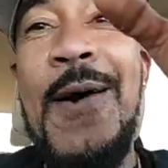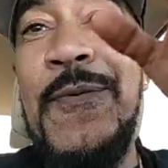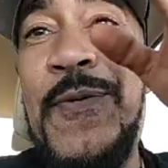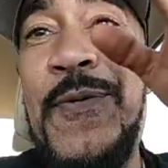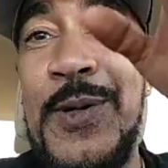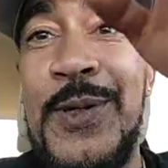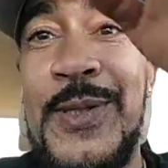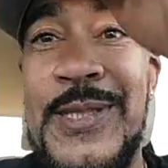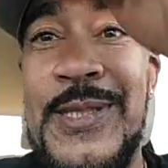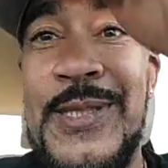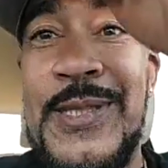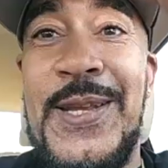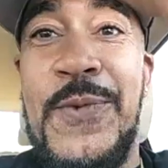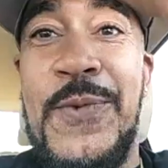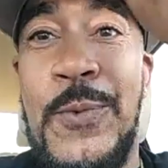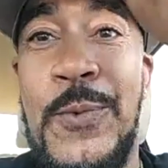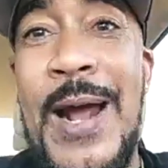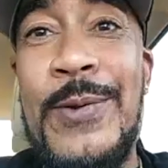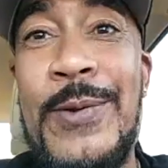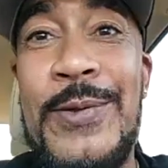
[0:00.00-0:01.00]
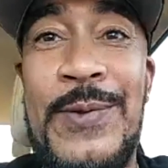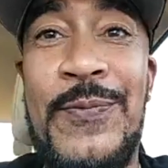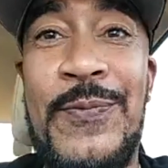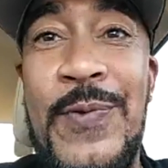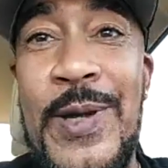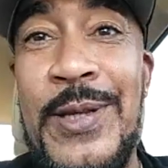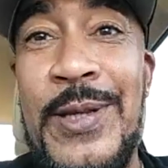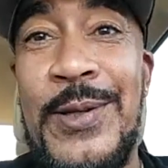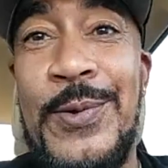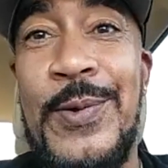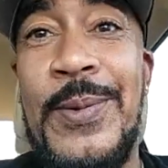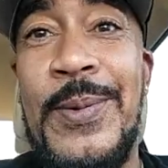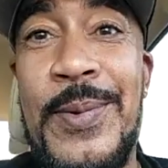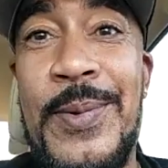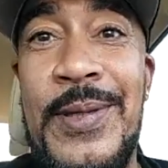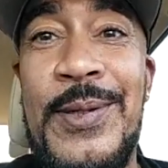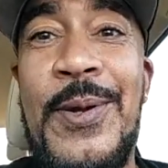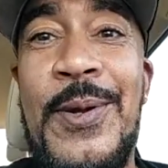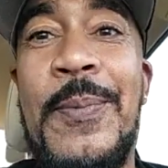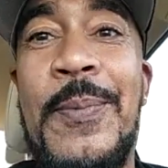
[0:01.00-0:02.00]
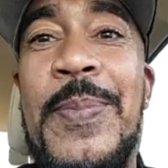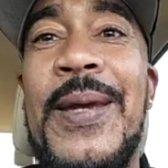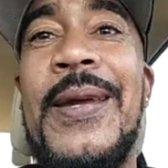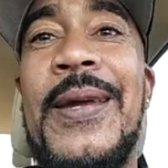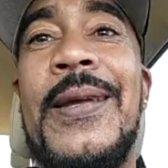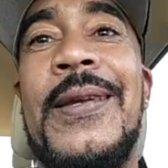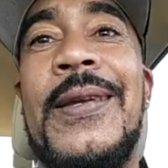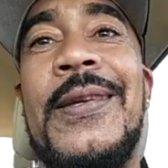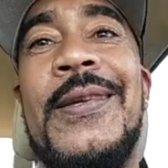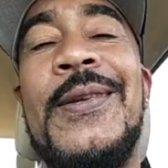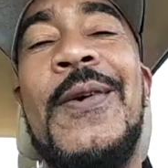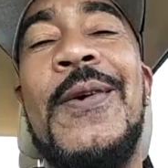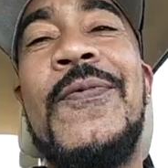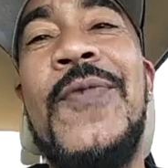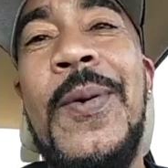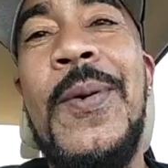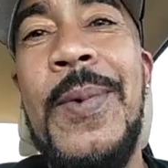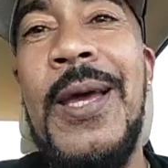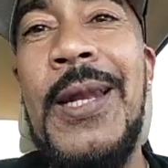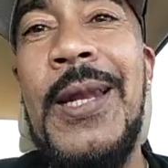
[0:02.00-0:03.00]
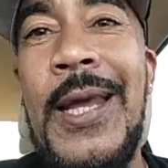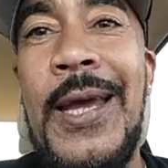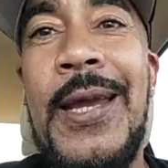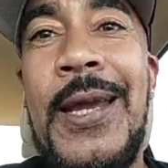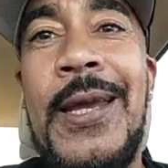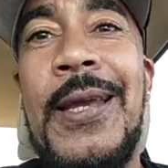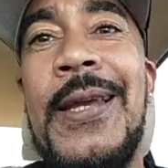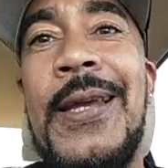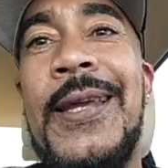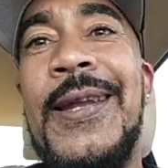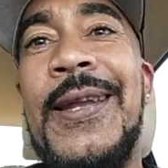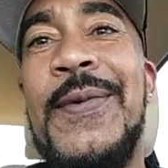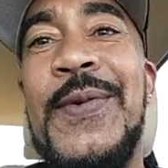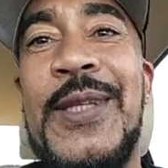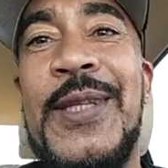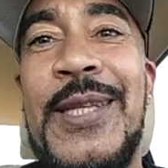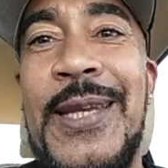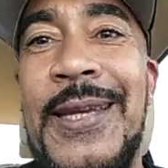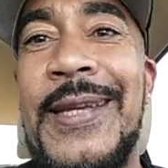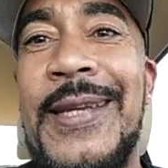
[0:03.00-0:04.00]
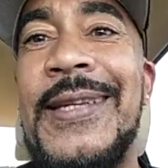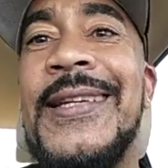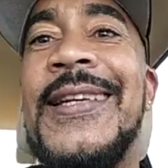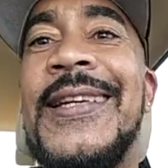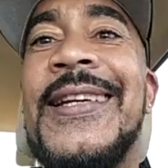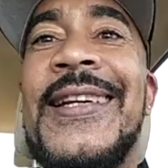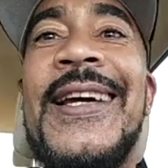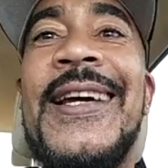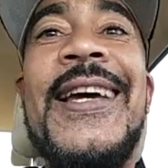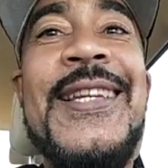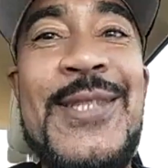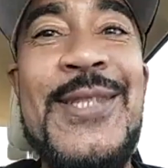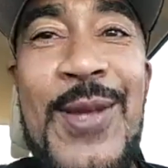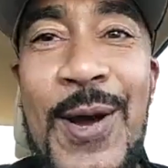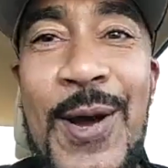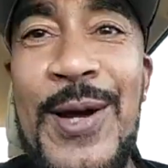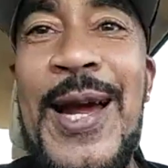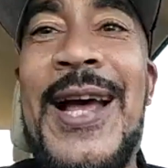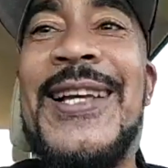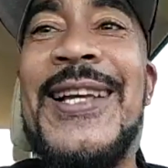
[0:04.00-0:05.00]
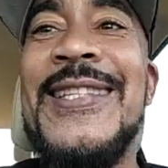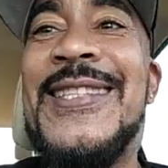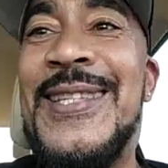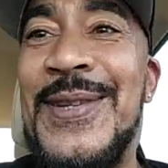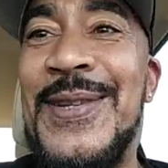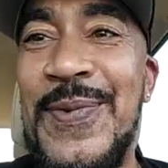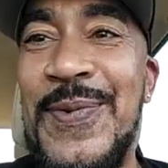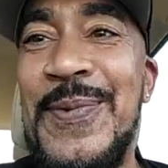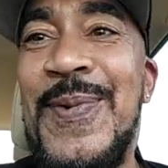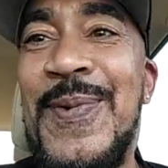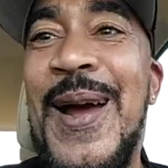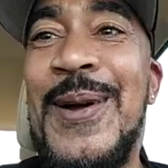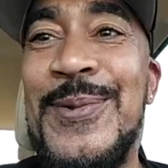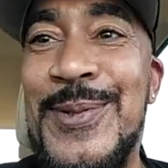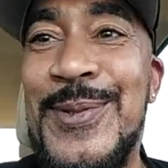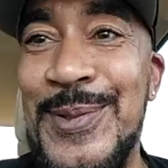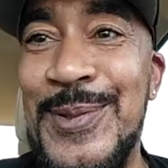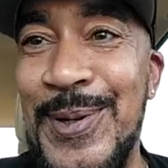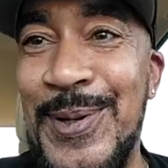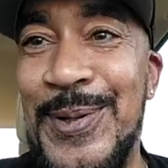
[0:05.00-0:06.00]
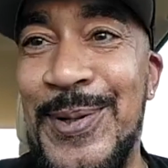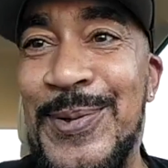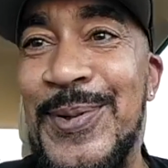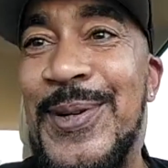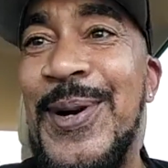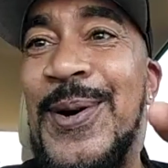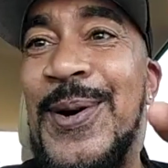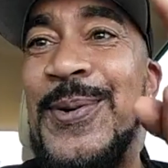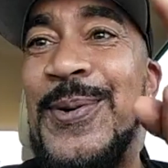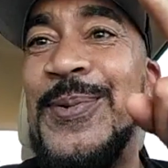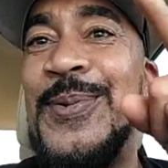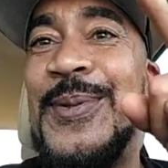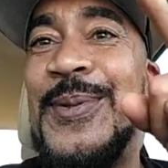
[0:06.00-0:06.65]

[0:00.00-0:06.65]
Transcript: for you. It's different routes in front of you. You know, being, you know, from LA and everything, it's all kinds of different routes. You know, you can go